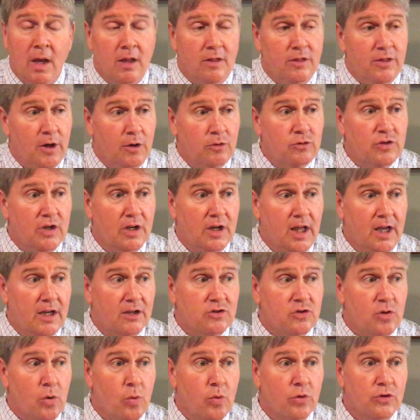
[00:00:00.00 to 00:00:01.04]
Those
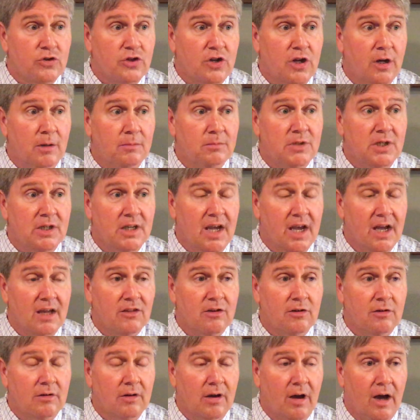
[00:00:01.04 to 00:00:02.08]
electors come
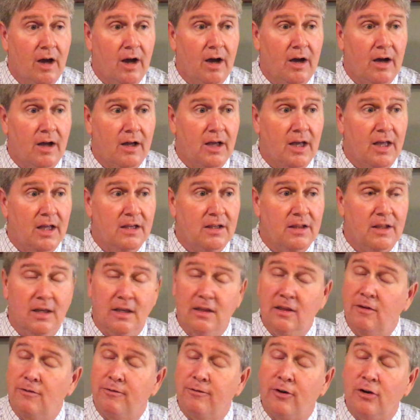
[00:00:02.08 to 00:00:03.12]
together in
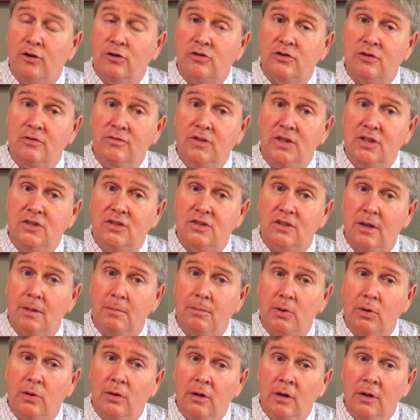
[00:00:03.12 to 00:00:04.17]
the 1st of
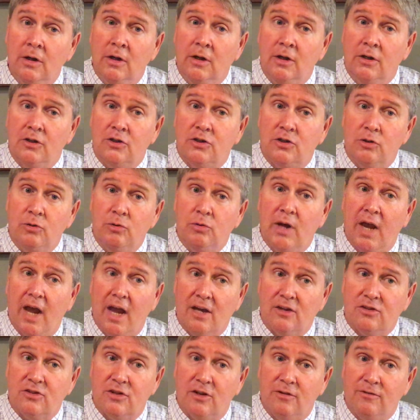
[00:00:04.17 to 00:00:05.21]
December to
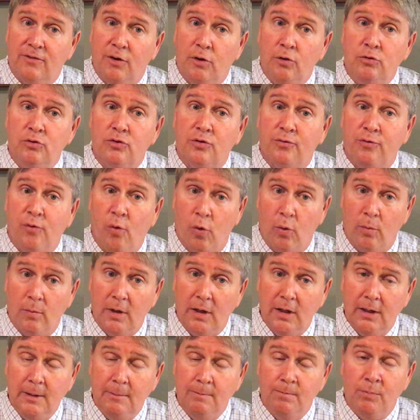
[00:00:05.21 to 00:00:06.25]
cast their votes
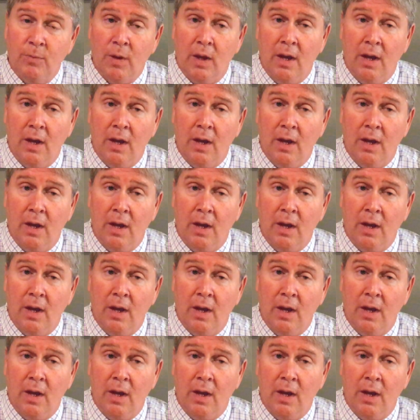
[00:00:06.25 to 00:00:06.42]
formally,